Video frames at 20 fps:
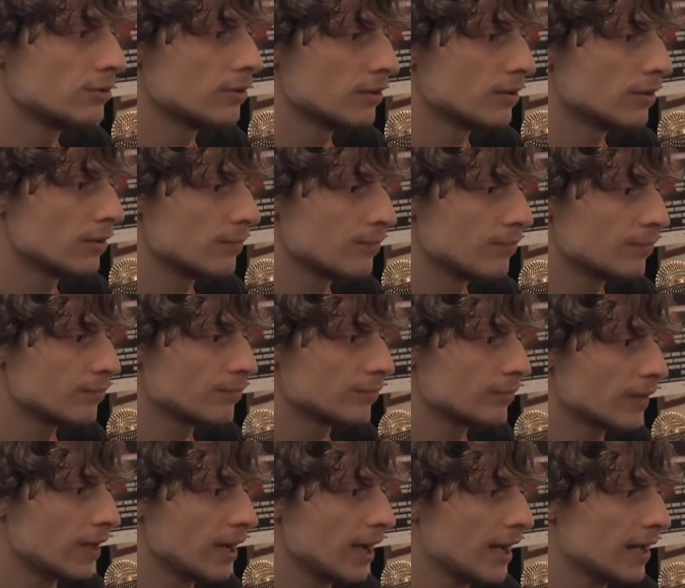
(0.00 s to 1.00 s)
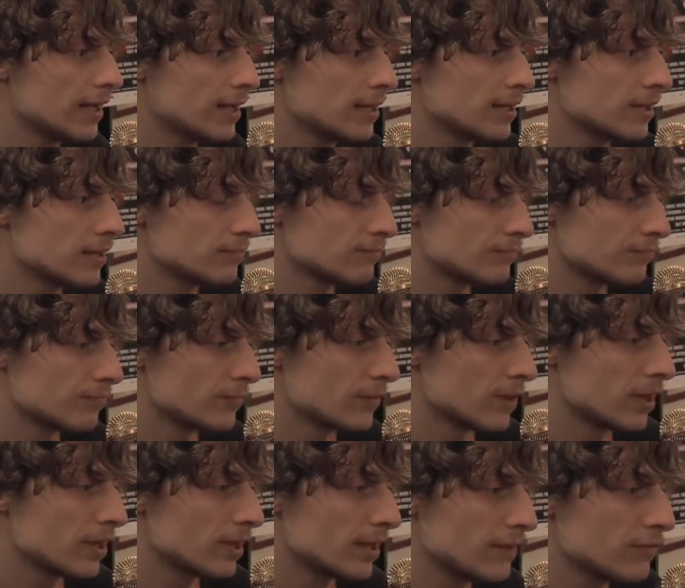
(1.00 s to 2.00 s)
um, I
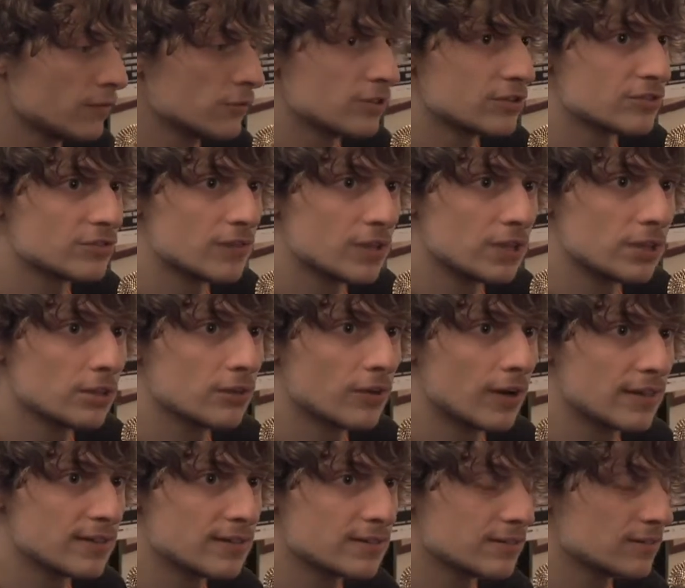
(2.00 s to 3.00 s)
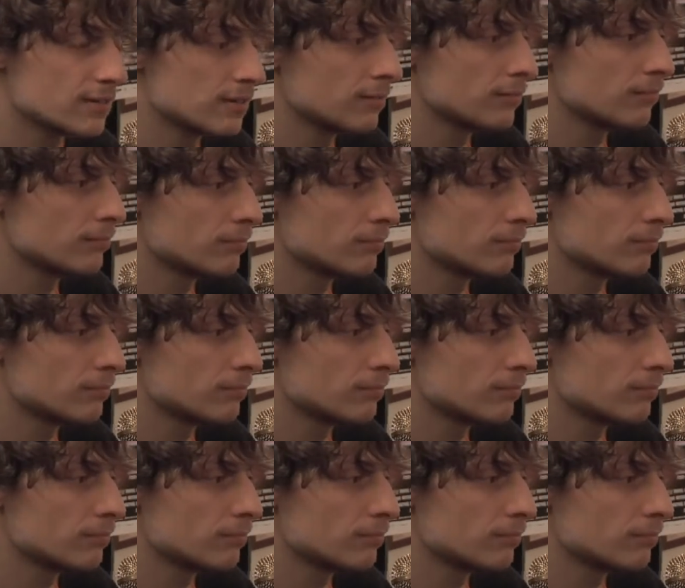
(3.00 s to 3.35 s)
give you this video as